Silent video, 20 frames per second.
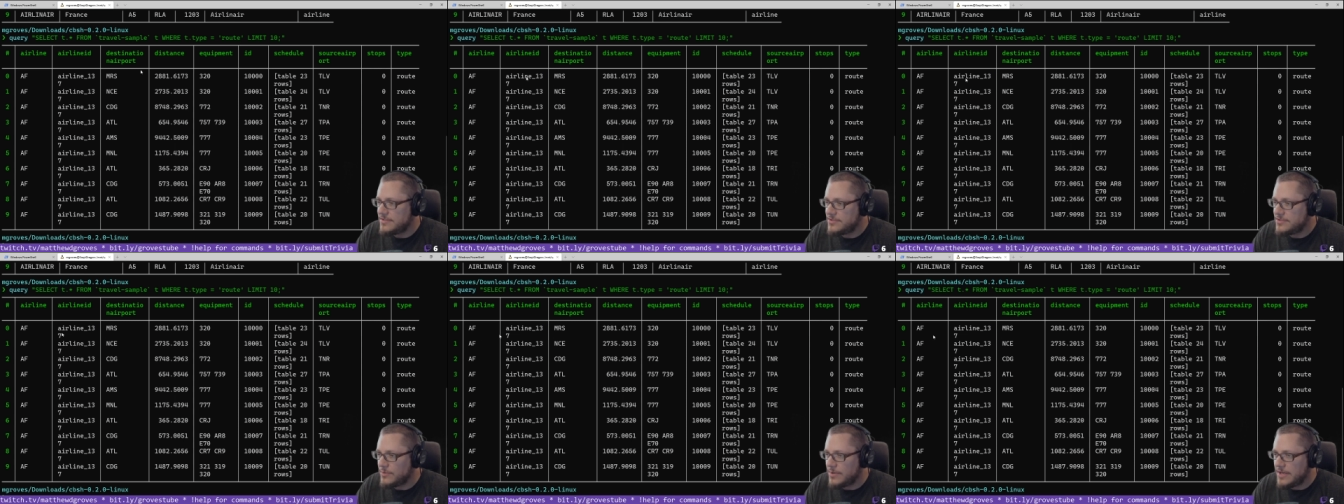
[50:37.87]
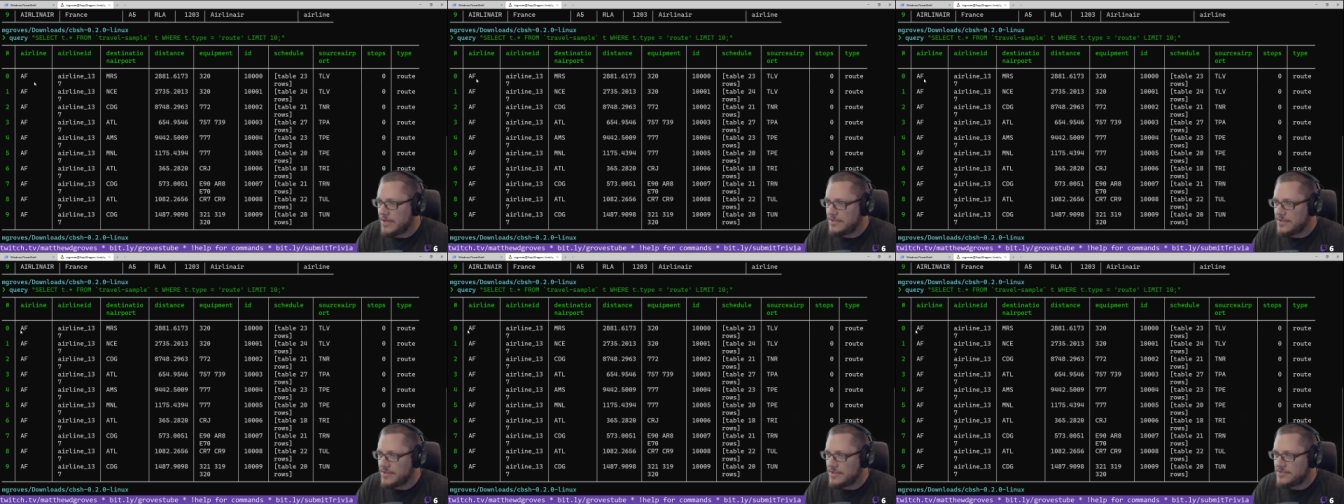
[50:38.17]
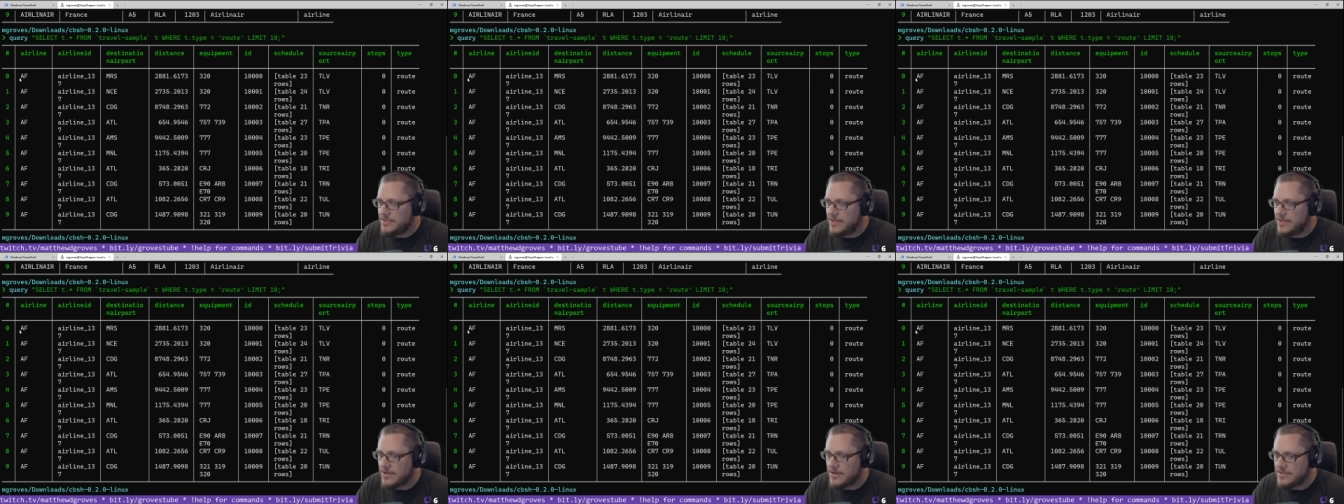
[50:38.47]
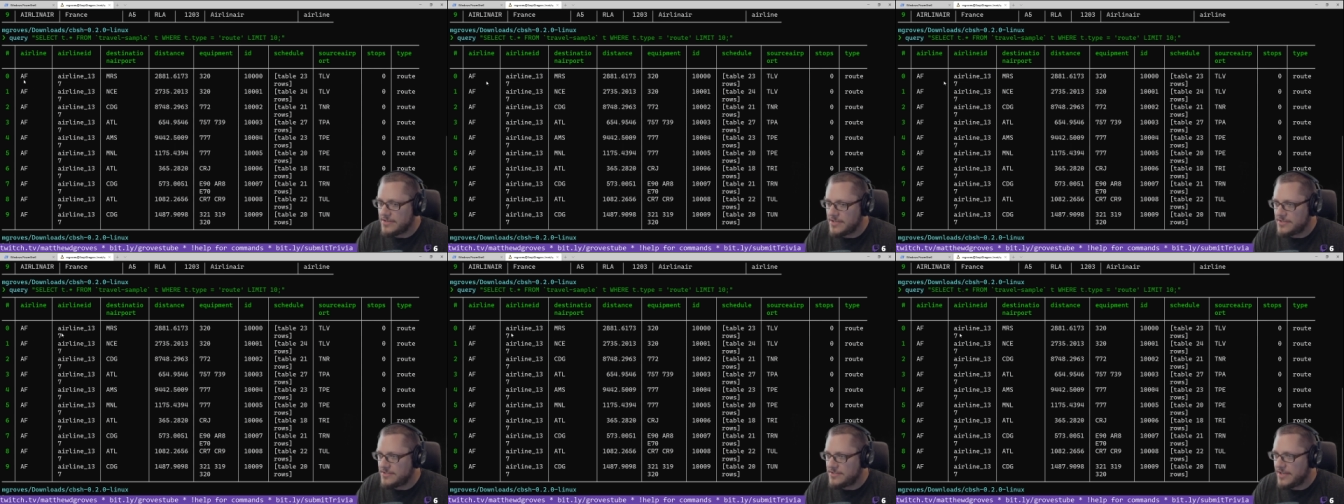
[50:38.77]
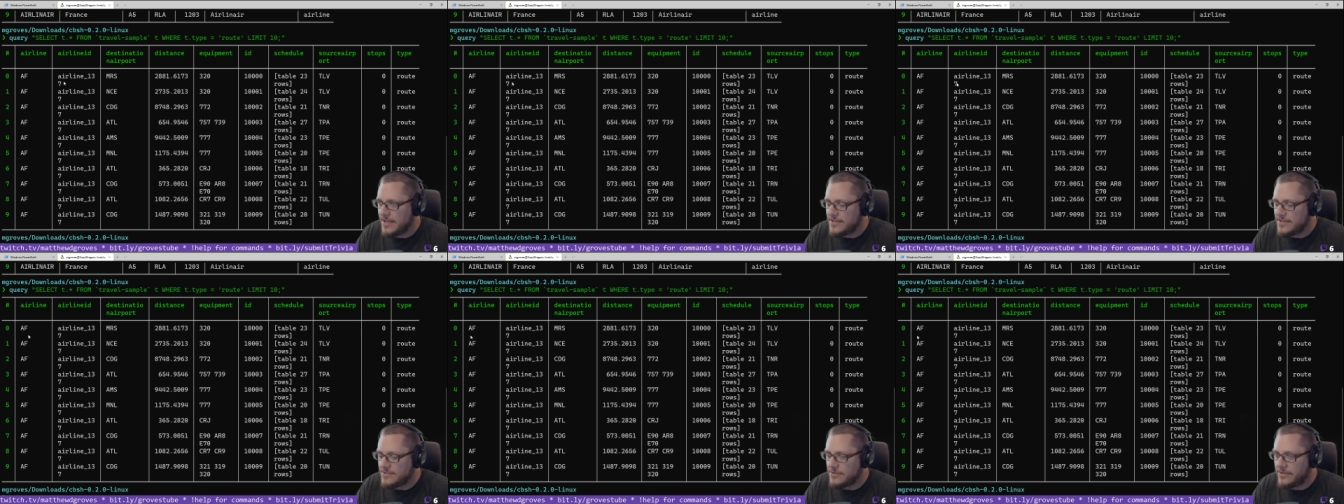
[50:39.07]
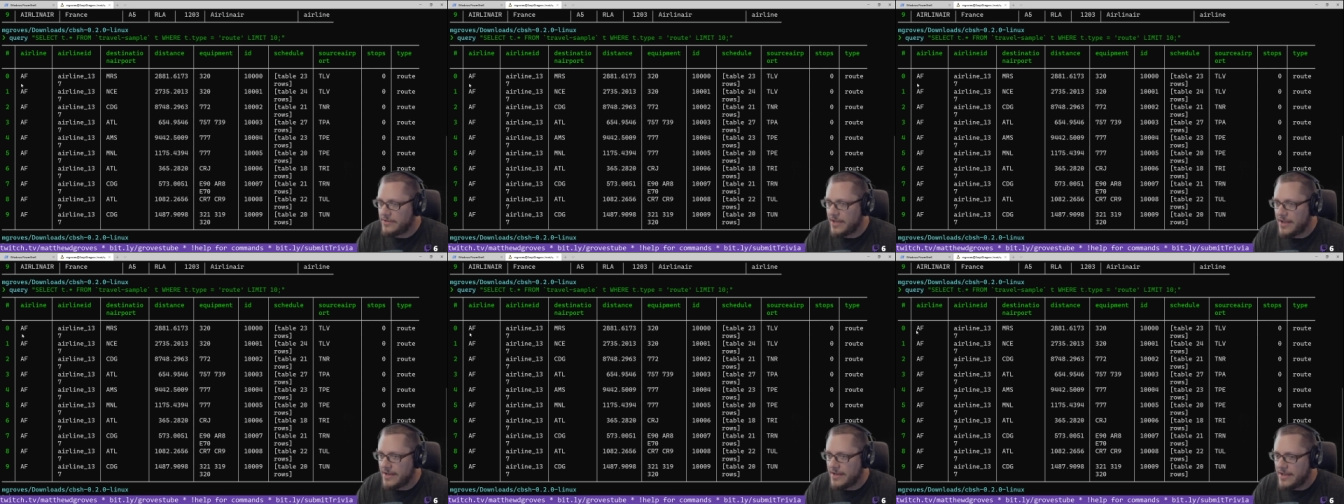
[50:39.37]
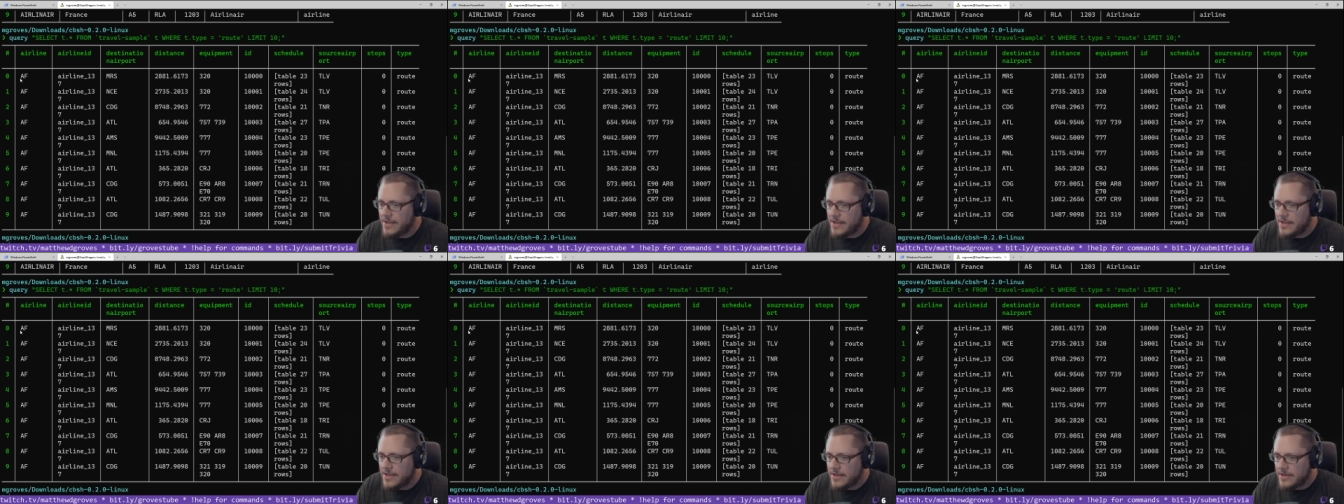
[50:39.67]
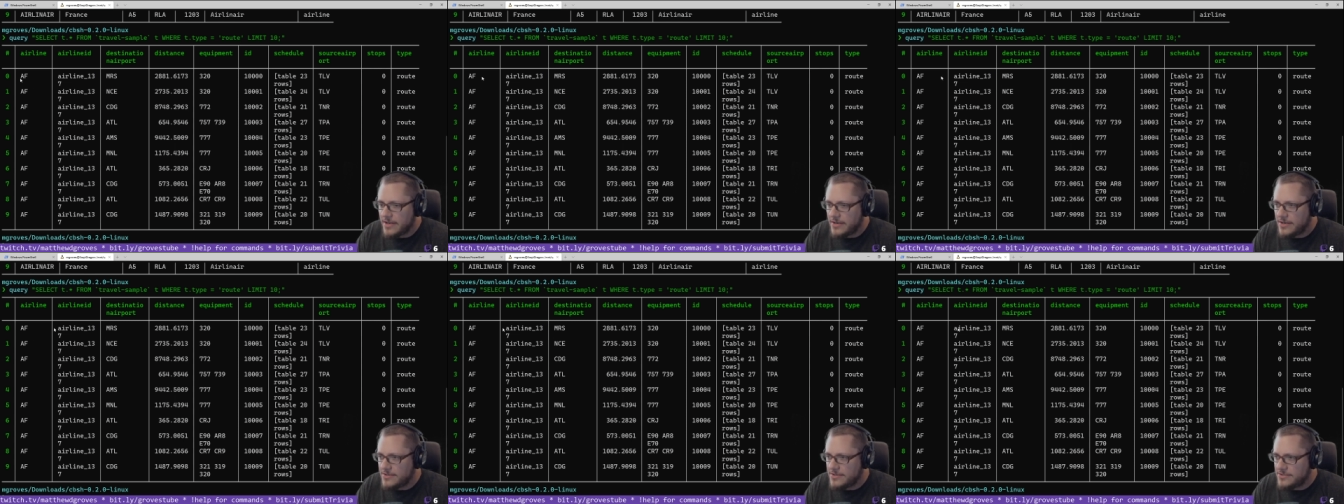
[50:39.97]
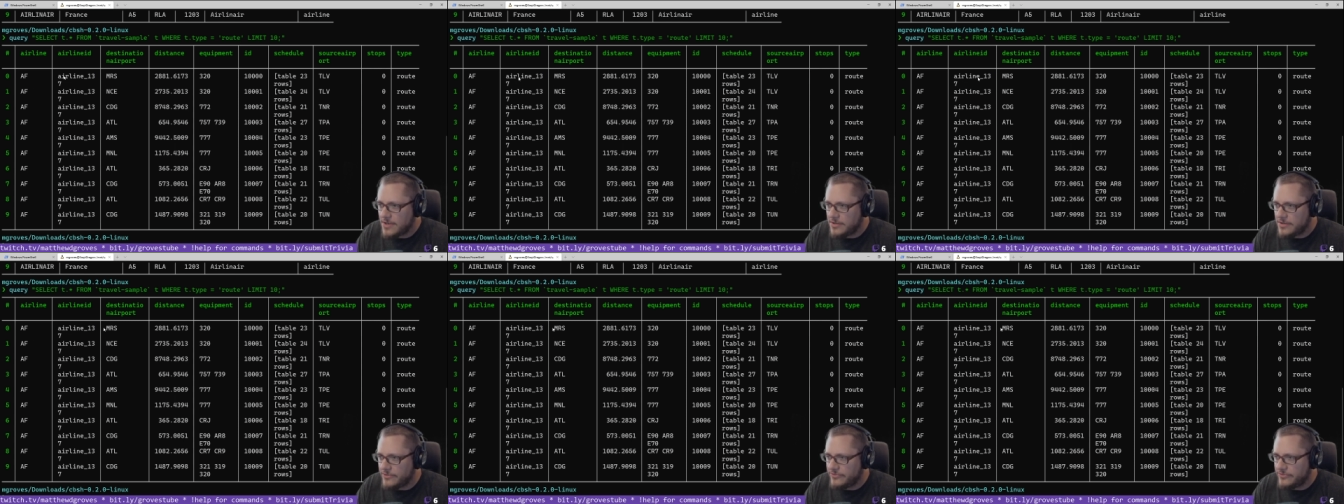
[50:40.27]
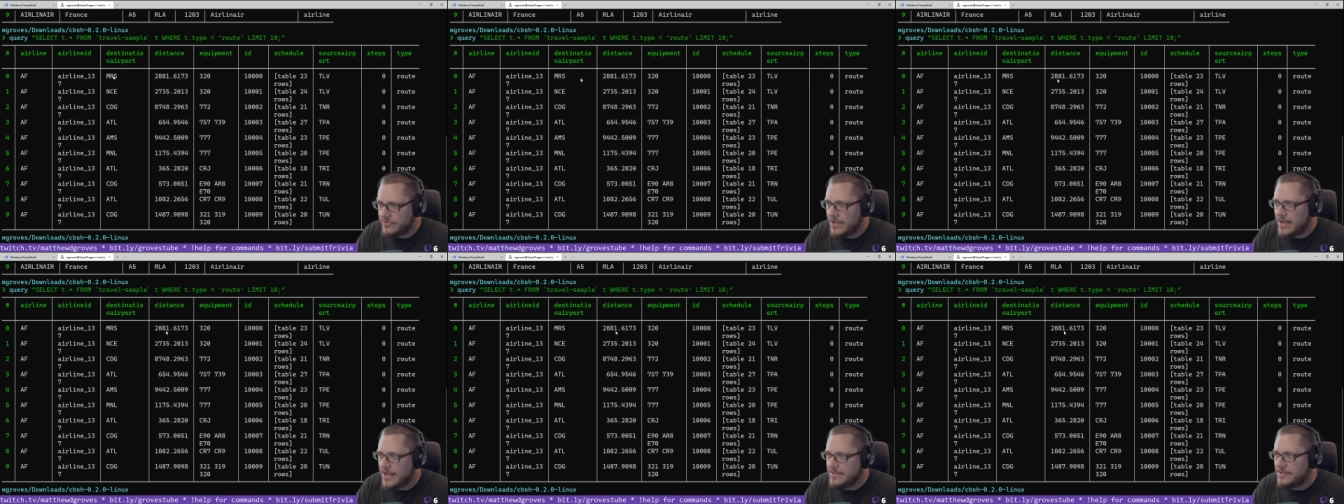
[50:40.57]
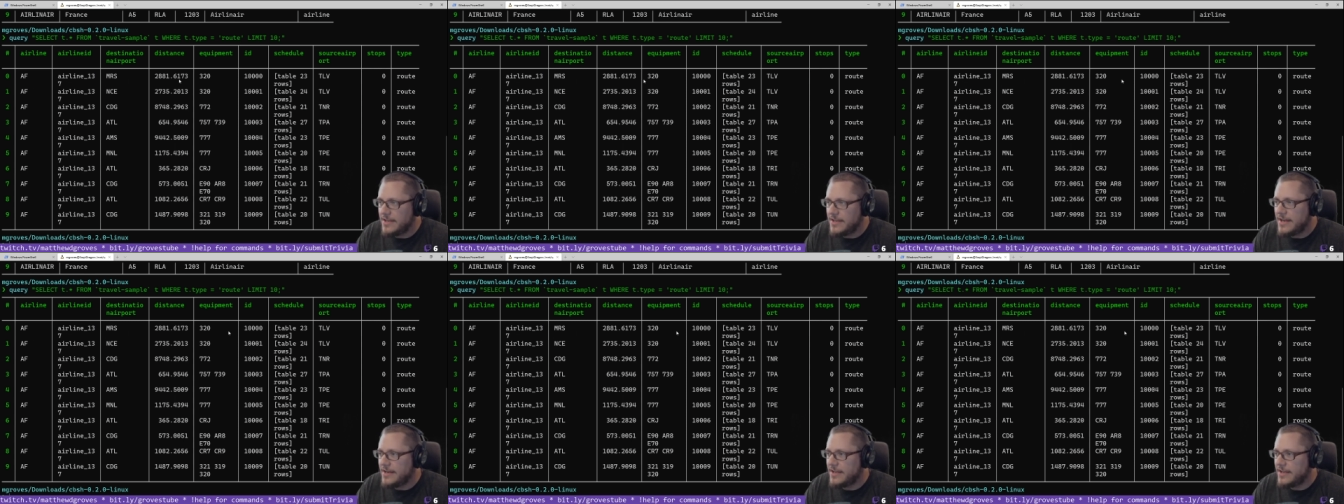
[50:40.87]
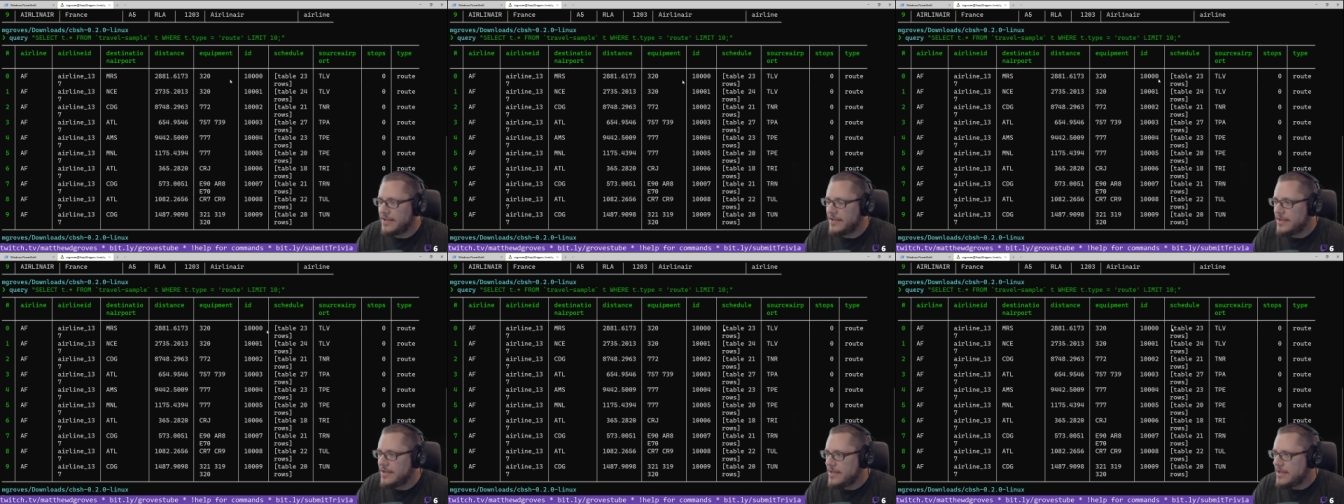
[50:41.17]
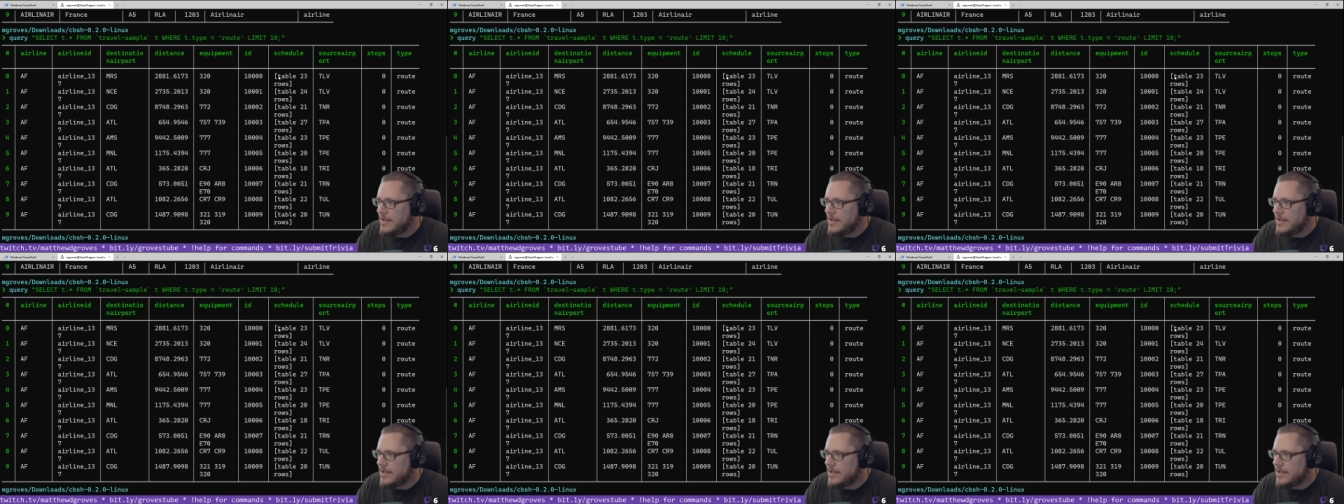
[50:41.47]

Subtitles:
So what it does here is it says, okay, here's all the flat data.